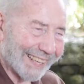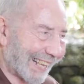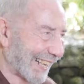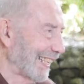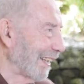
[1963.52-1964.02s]

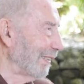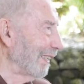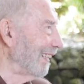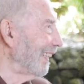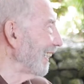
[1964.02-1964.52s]
He never
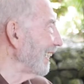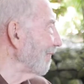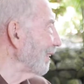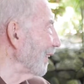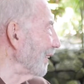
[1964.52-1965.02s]

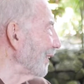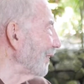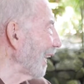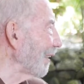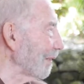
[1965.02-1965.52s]
learned to
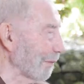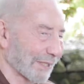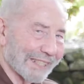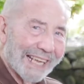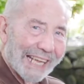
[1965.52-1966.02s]
drive.
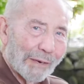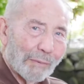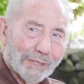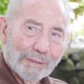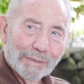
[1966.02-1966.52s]
He
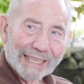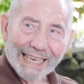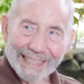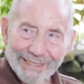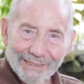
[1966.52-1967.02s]
wasn't
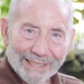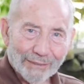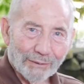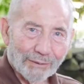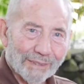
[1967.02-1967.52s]
mechanical at
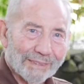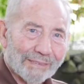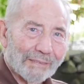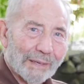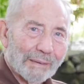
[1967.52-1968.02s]
all.
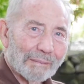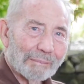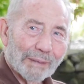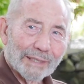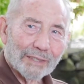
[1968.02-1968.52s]

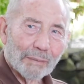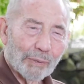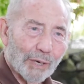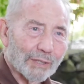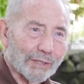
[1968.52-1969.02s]
But as a
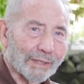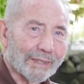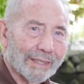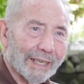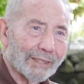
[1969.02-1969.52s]
person
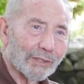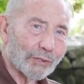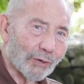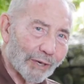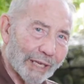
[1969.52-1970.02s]
and
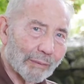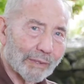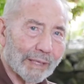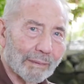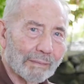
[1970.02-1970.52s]
storying with him,